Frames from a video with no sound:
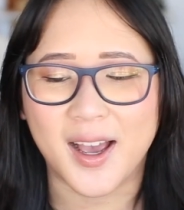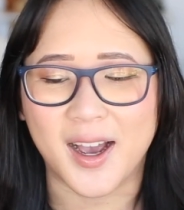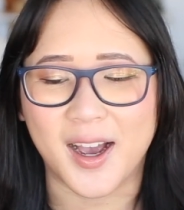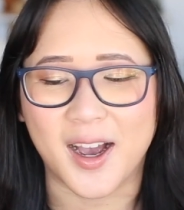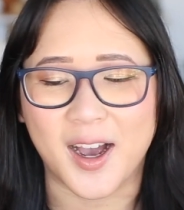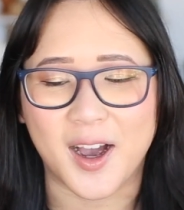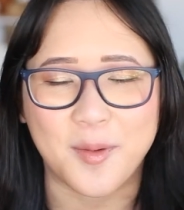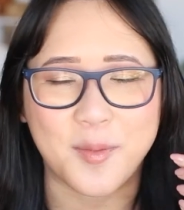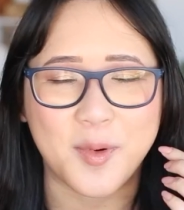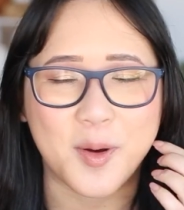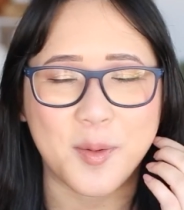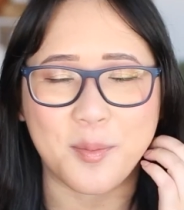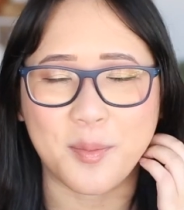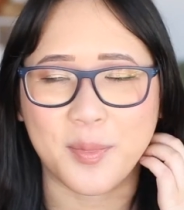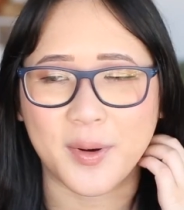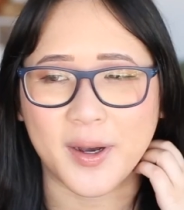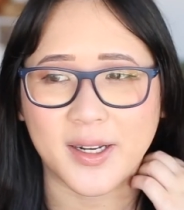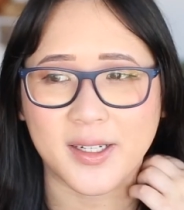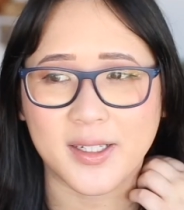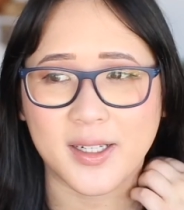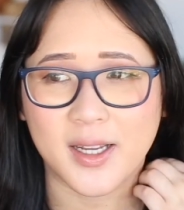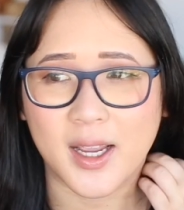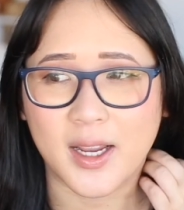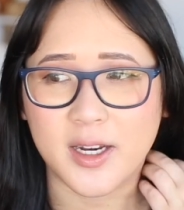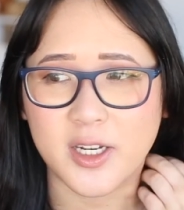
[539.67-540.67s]
Um,
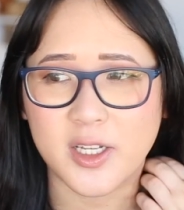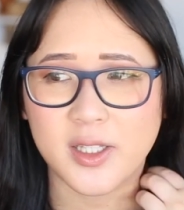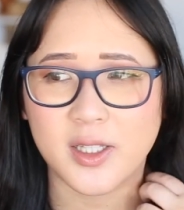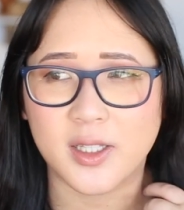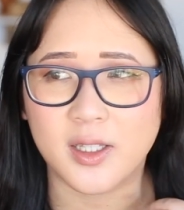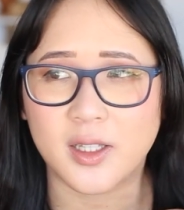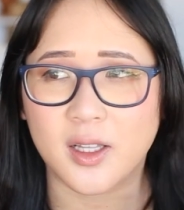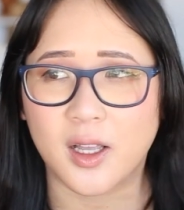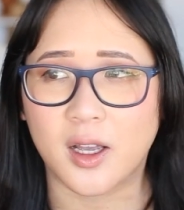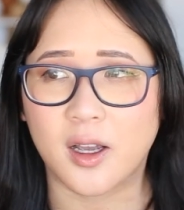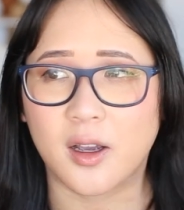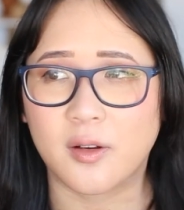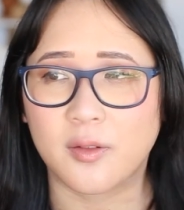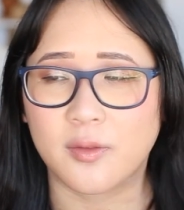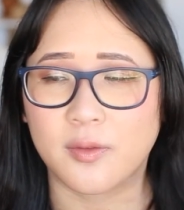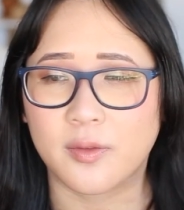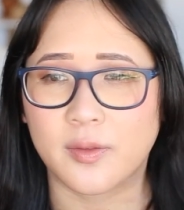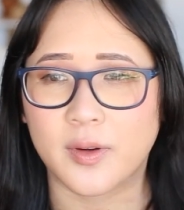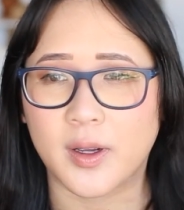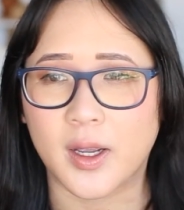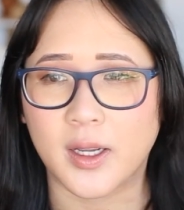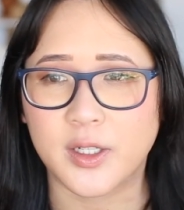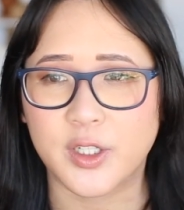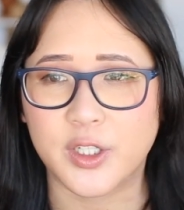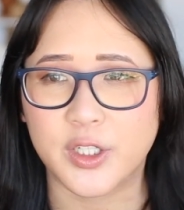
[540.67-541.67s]
but I just love
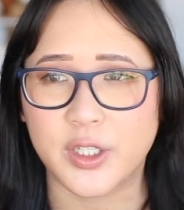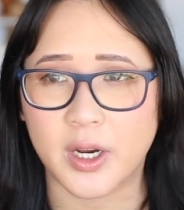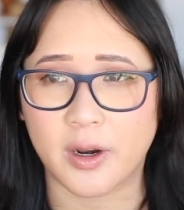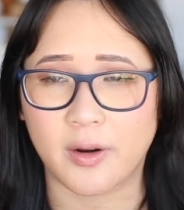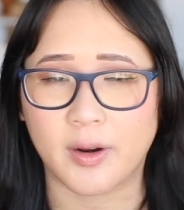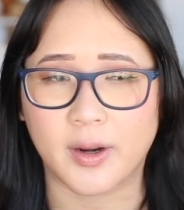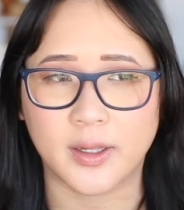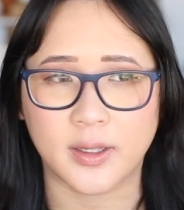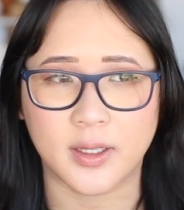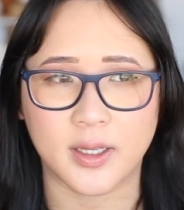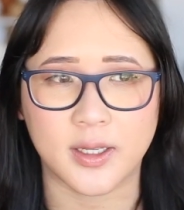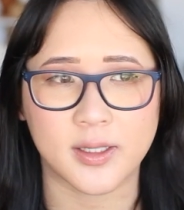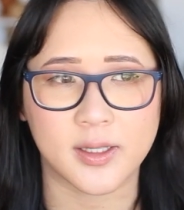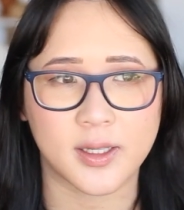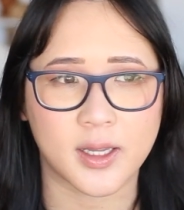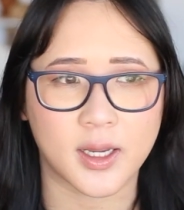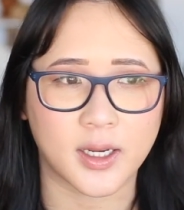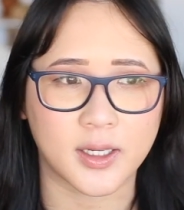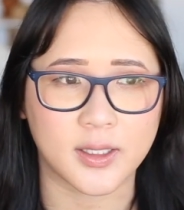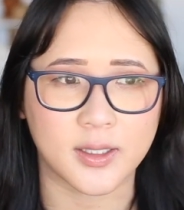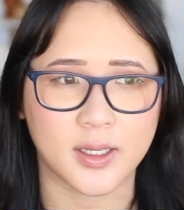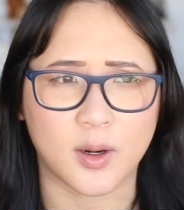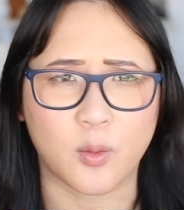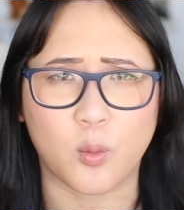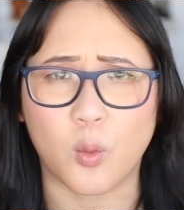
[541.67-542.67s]
sharing these
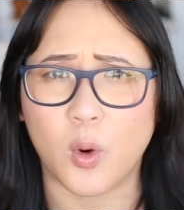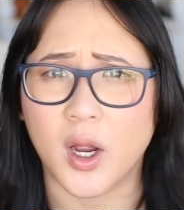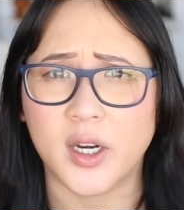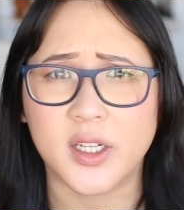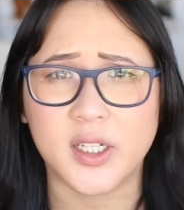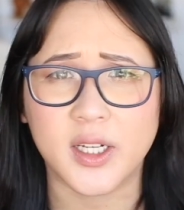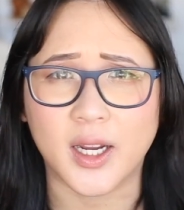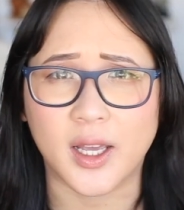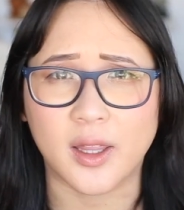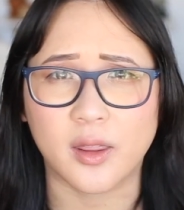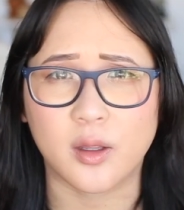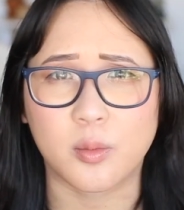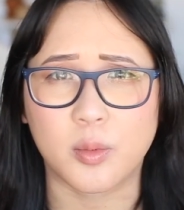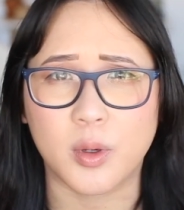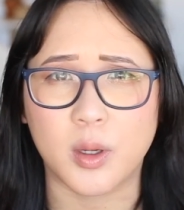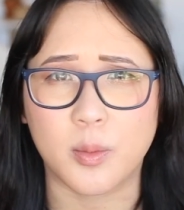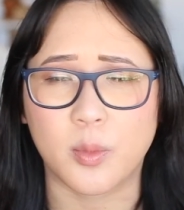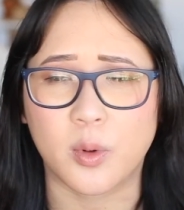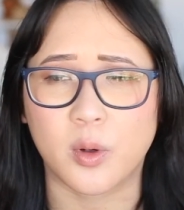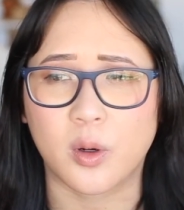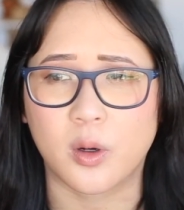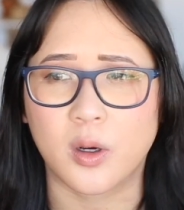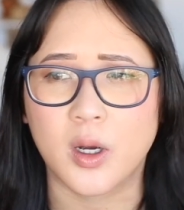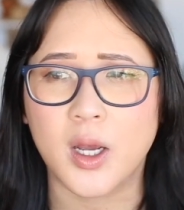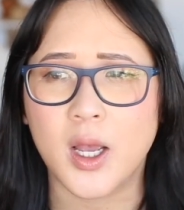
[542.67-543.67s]
things and watching other
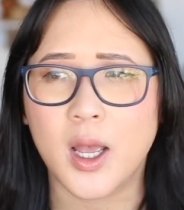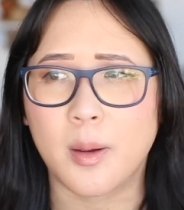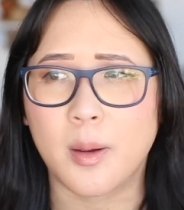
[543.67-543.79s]
people,